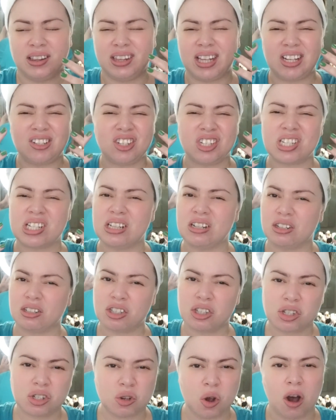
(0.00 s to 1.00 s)
They just
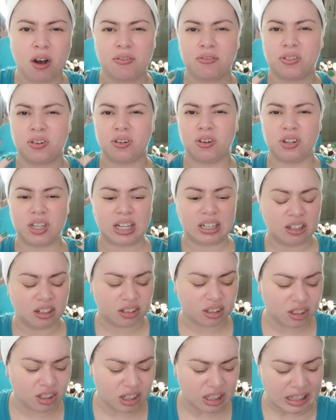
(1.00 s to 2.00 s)
looked softer. They
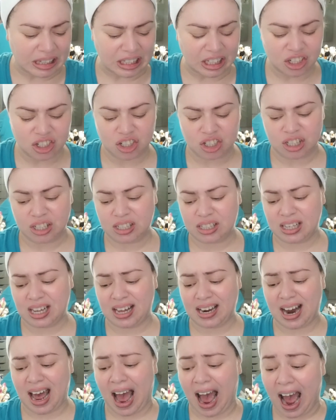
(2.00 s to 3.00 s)
looked conditioned.
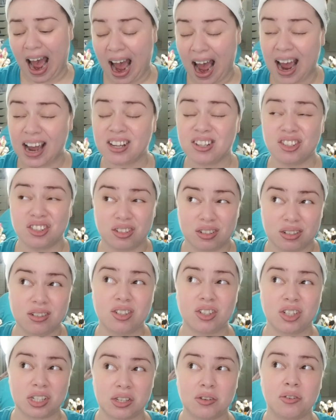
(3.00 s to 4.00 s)
And I
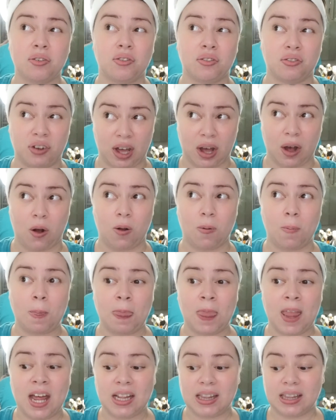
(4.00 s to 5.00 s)
just felt
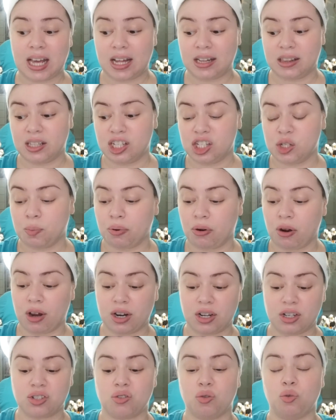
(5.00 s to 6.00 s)
that these
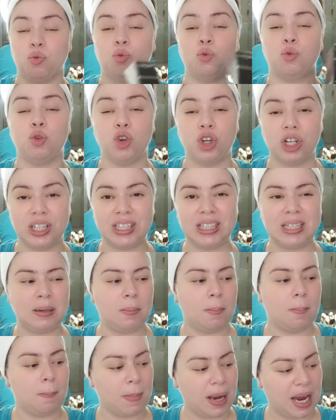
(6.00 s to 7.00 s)
products really
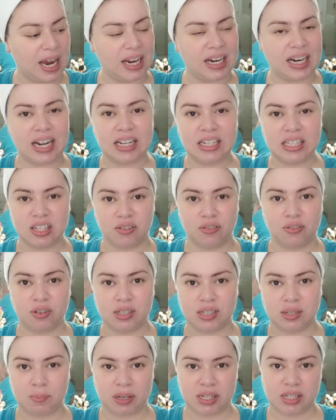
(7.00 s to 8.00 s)
made a
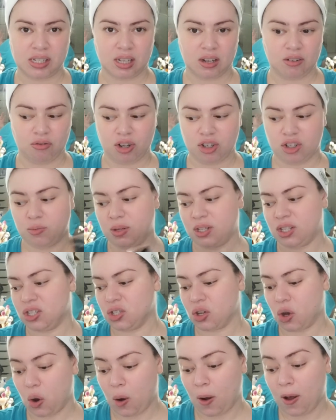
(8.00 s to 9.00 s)
difference in my skin regimen.
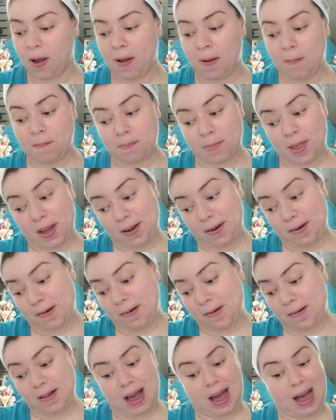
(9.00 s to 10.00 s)
So
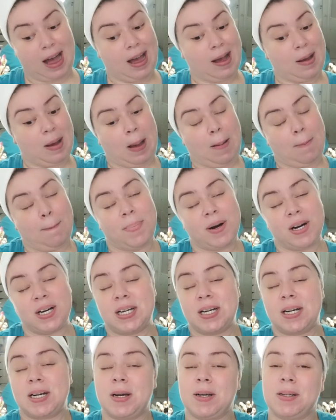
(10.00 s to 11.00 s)
girl, I
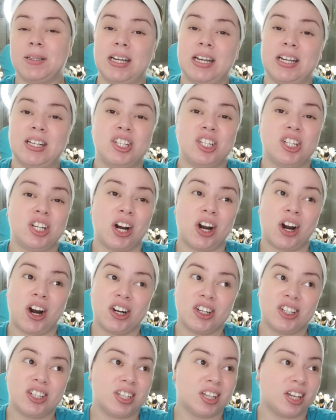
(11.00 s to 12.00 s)
put it on there,
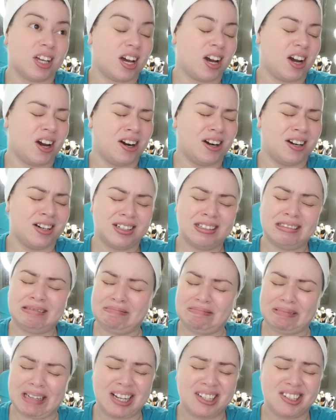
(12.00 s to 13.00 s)
charged the card.
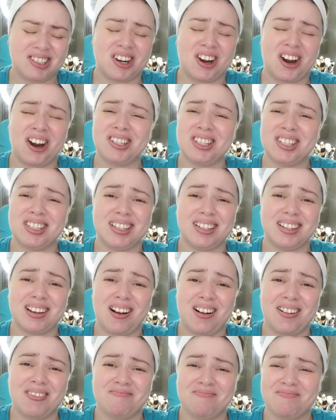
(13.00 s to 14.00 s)
Charged it,
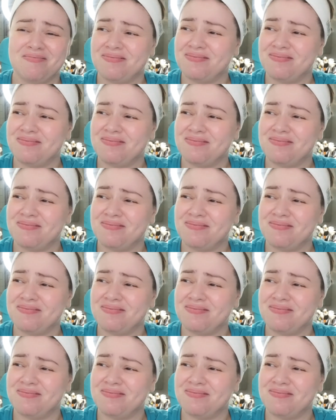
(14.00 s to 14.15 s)
y'all.